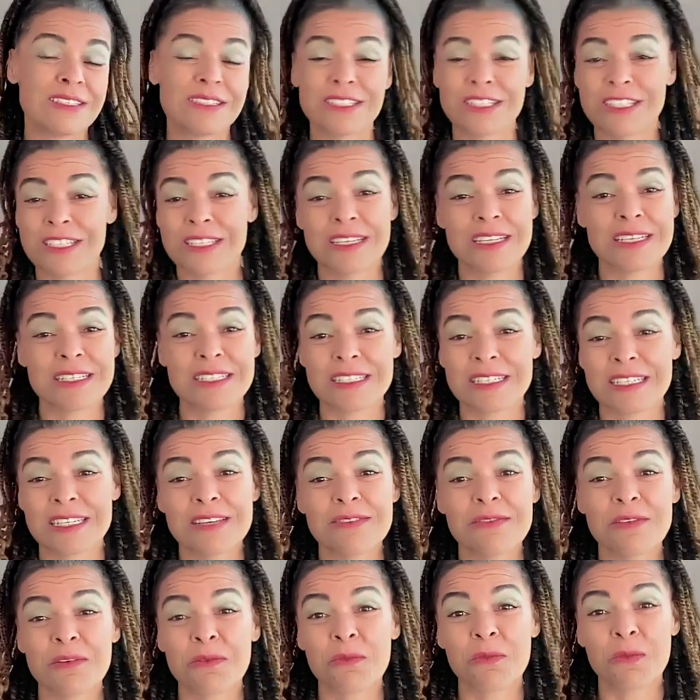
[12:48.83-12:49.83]
she doesn't
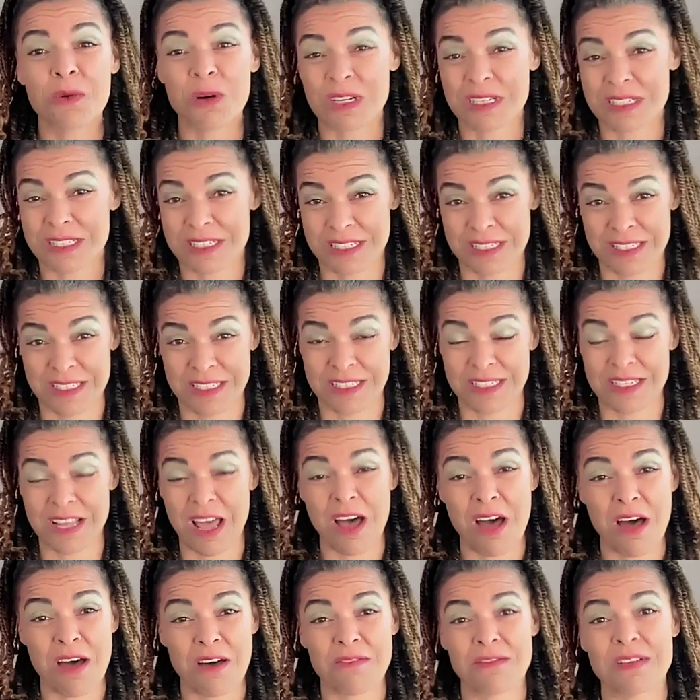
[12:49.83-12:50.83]
even want to
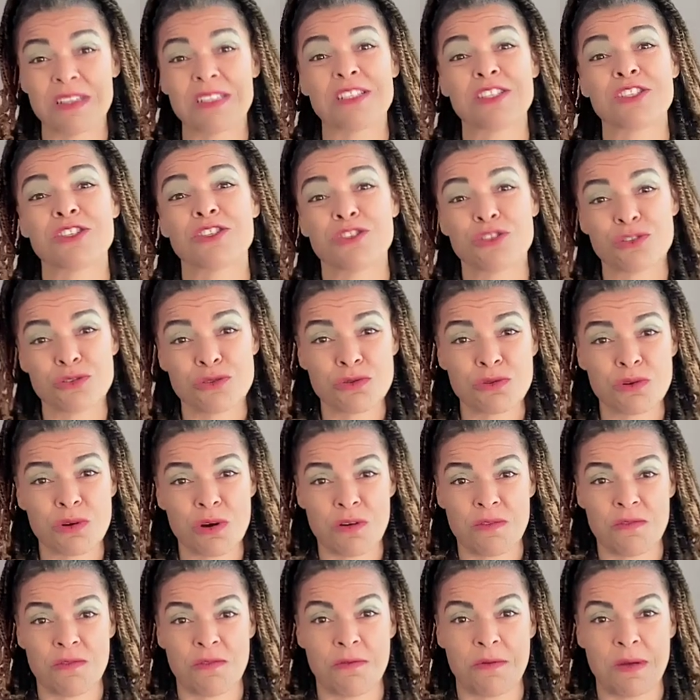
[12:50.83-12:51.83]
solve. It's too
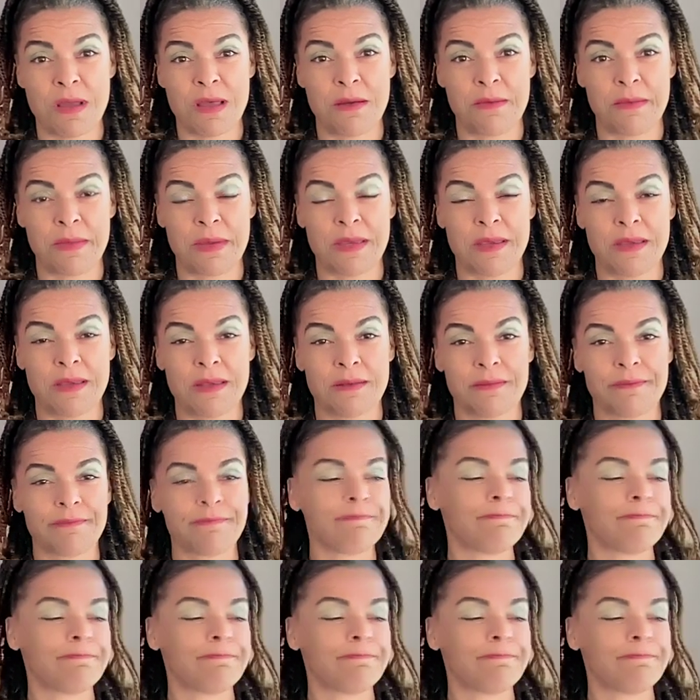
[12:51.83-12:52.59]
overwhelming.